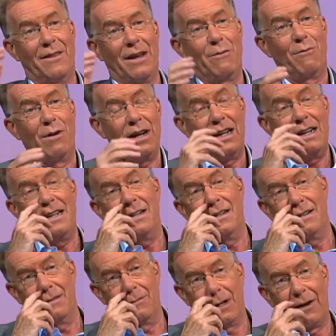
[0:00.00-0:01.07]
They yeah. really
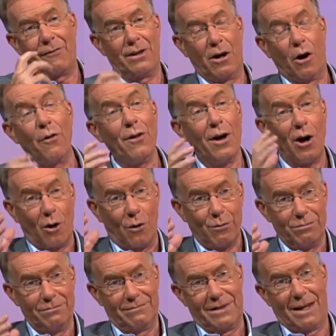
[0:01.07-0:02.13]
love it, on the
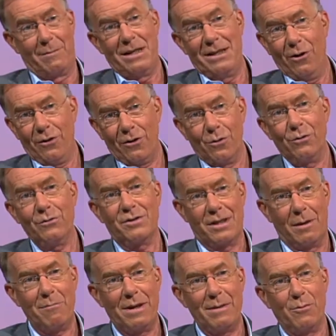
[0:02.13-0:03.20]
whole. I mean, not all.
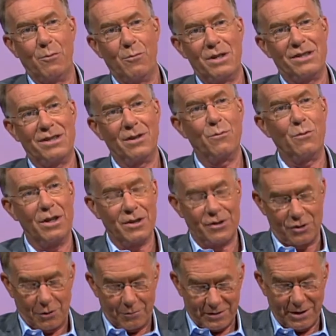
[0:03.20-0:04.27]
Some people wish there were
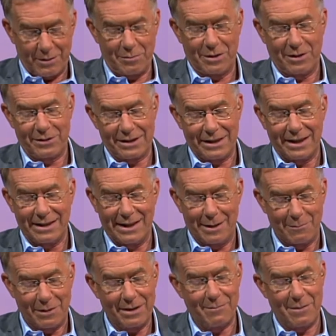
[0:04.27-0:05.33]
shops open on Sunday,
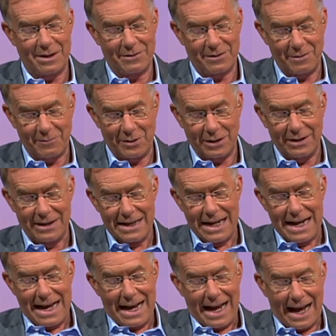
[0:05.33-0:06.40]
but most of them do.
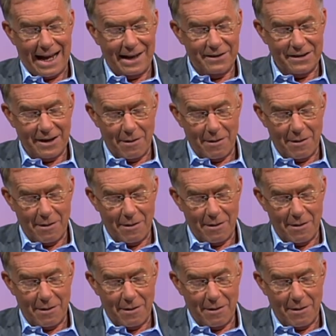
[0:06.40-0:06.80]
And...